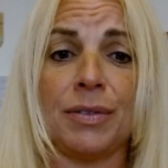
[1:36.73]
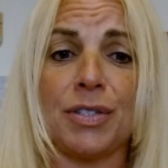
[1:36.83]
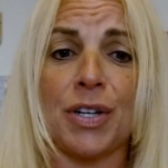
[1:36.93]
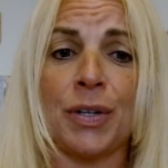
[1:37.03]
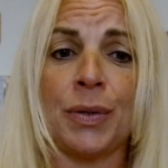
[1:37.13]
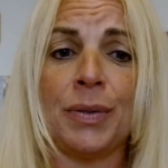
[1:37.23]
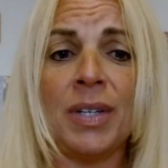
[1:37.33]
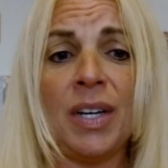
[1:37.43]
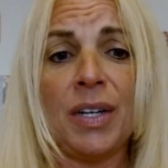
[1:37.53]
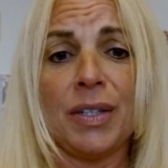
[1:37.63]
So
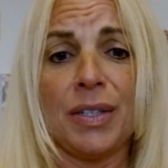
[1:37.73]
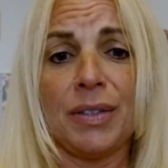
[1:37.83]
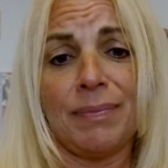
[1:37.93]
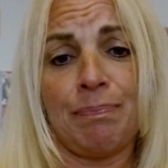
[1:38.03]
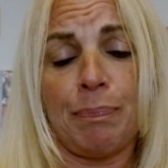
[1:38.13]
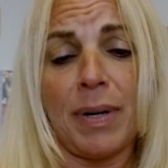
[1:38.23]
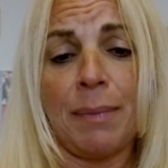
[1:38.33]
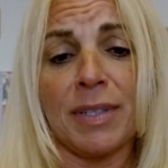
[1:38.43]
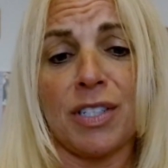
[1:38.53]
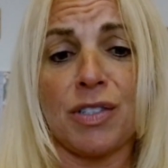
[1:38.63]
pretty
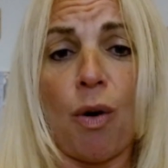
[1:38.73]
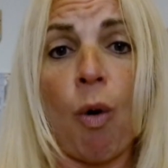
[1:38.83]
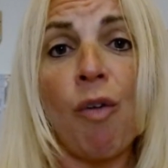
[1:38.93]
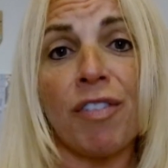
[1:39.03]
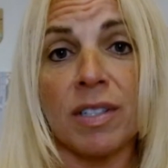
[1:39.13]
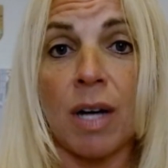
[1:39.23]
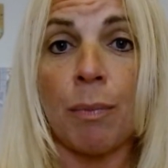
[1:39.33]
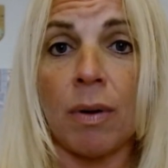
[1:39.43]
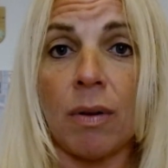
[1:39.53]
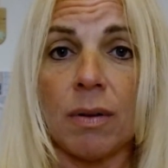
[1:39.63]
much it's over
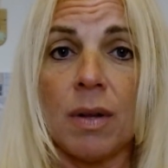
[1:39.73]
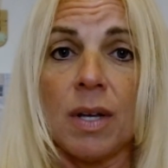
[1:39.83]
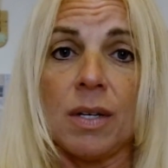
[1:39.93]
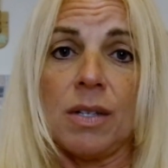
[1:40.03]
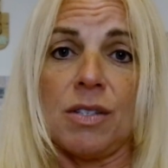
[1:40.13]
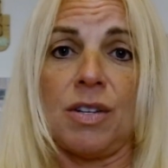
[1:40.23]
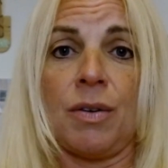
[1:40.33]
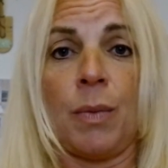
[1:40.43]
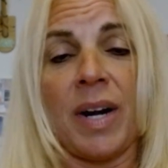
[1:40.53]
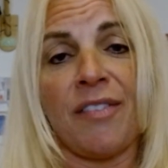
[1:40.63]
double.
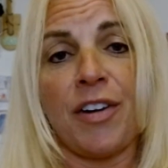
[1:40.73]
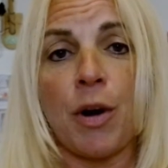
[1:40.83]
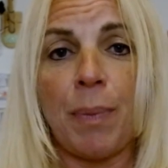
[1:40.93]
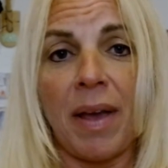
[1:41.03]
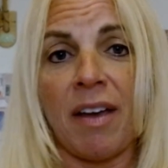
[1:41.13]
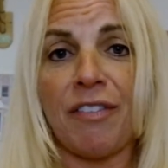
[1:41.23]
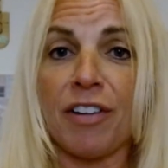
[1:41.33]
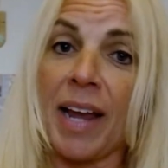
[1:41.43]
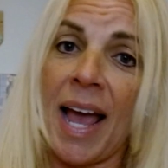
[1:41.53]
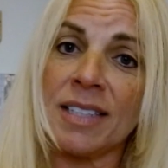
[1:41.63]
So whatever you're paying
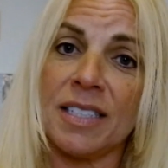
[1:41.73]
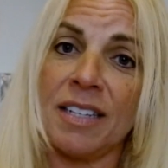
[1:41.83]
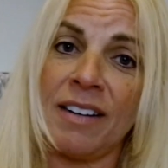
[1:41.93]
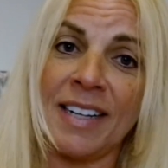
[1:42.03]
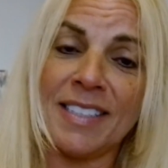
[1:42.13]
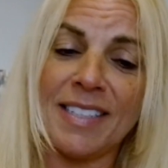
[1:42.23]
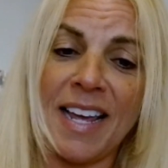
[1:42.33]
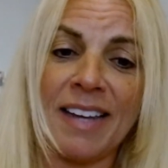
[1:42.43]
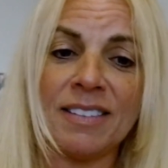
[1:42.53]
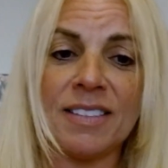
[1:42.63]
for gas in the United
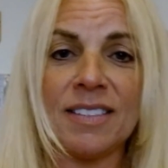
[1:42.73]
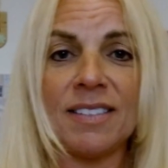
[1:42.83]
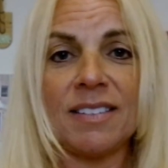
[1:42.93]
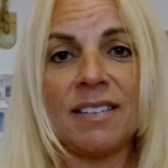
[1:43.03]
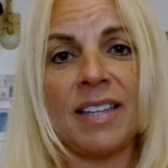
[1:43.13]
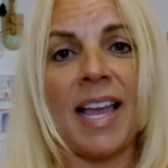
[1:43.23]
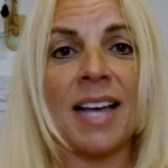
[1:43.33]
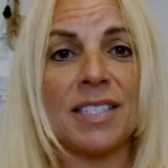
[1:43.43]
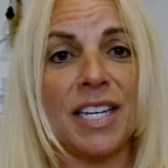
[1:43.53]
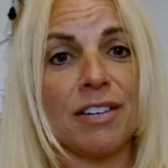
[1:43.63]
States, the
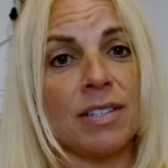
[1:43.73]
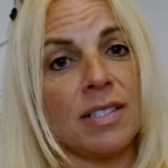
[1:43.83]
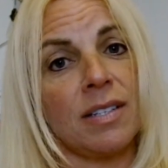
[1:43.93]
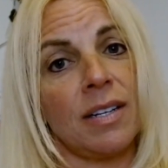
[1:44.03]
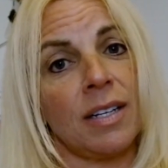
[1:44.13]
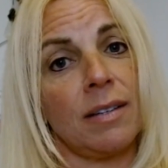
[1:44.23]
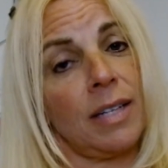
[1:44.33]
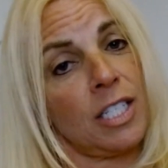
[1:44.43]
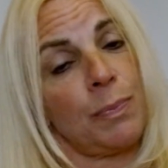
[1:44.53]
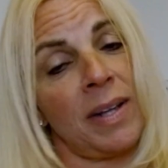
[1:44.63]
gas here is
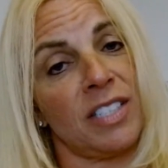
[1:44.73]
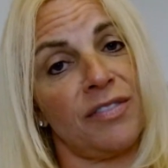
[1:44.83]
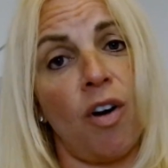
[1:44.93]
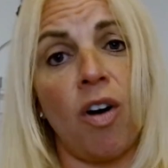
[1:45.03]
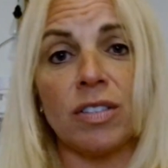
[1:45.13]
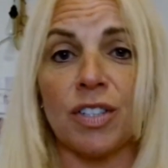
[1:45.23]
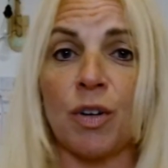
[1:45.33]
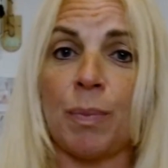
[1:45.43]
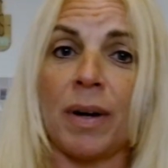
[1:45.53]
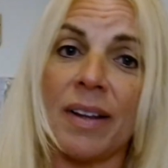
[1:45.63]
expensive also,
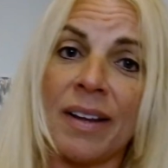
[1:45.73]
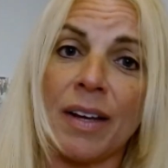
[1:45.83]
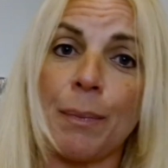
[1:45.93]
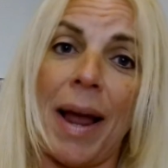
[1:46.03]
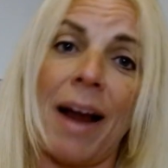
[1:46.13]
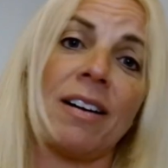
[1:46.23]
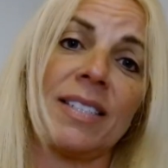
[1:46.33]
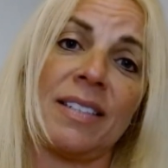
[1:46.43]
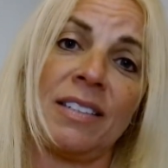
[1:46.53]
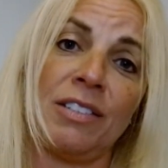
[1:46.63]
but in
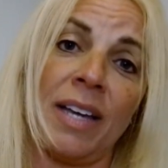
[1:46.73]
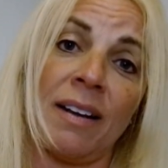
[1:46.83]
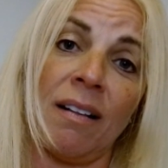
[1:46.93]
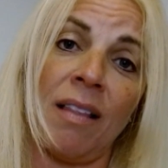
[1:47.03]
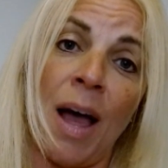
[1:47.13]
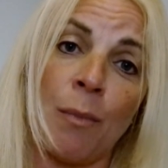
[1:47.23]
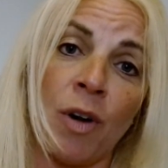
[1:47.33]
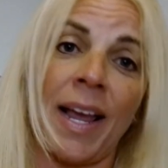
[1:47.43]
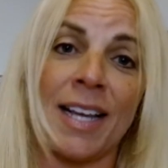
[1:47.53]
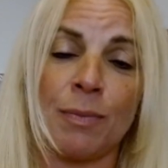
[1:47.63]
comparison, you get a lot more
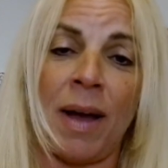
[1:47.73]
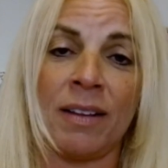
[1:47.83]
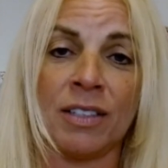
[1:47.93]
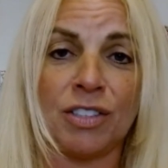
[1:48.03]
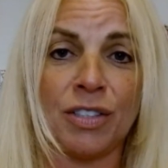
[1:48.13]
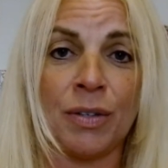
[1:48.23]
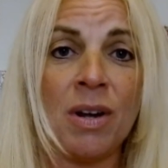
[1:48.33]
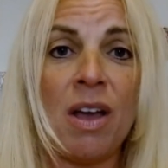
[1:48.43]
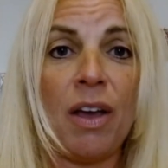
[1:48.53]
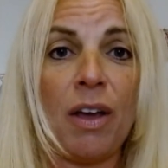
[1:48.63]
gas mileage.
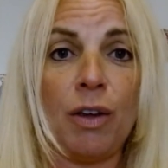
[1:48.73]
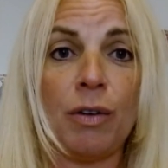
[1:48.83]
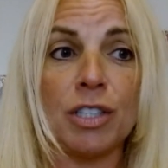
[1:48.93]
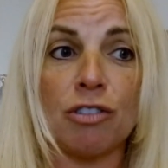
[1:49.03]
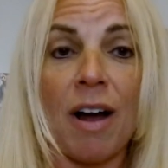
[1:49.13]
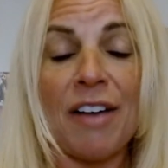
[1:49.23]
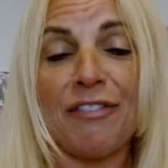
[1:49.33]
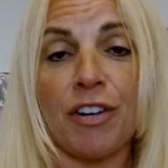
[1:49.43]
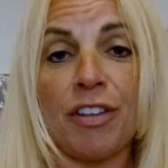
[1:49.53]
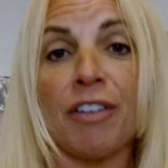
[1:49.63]
So you can drive
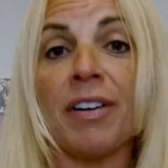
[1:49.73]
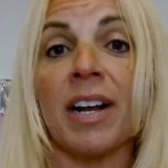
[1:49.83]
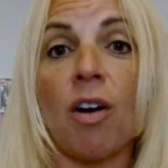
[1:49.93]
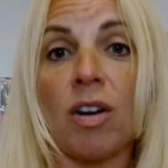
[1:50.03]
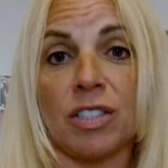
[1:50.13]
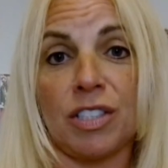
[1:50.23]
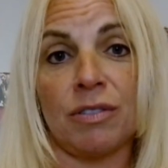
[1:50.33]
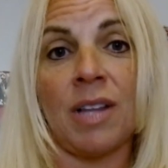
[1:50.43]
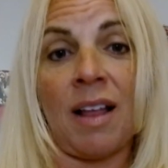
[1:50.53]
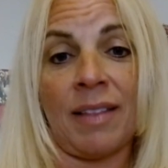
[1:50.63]
further and it costs
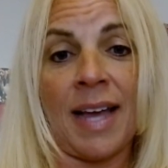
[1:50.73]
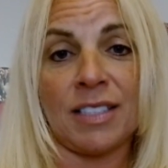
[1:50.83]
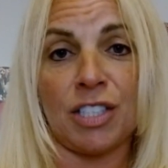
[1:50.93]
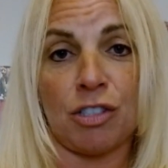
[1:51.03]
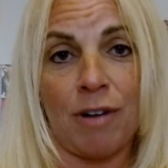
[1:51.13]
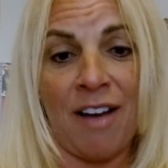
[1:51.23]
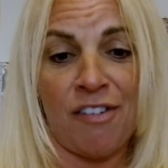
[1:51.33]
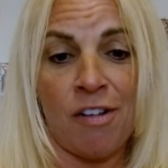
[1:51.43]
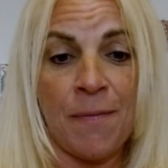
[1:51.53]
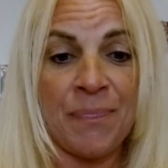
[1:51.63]
you a lot less to
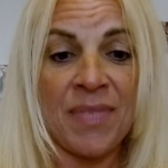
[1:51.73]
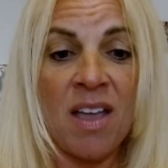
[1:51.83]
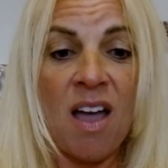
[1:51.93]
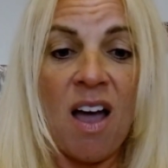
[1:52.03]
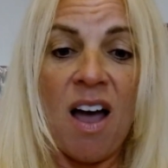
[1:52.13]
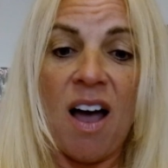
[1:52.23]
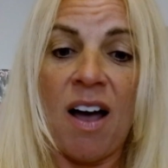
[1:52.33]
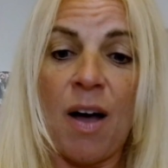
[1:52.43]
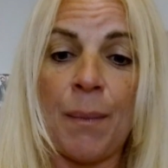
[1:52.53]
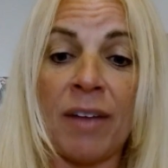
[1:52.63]
travel.
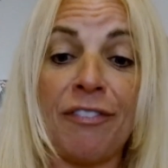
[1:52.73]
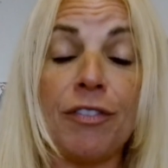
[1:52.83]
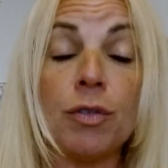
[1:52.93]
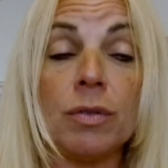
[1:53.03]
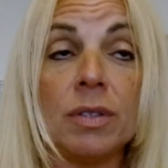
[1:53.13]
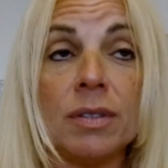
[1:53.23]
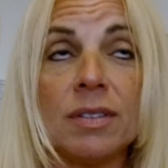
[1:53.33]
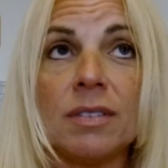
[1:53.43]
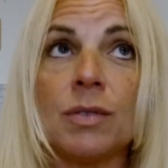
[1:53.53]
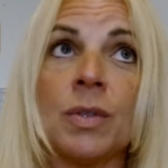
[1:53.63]
And food,
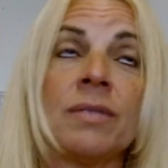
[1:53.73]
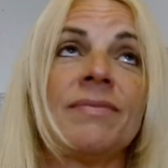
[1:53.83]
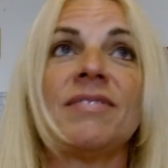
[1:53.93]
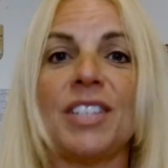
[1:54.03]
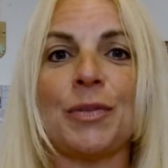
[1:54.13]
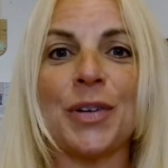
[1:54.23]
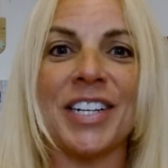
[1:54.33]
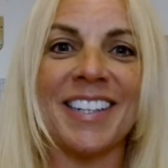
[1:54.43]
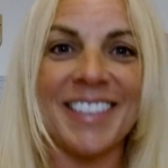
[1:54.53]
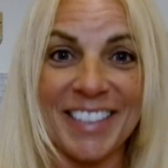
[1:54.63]
well, we're
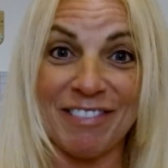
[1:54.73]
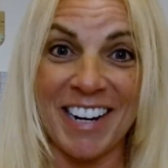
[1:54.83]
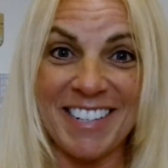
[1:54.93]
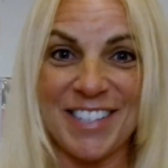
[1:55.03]
in Italy, right?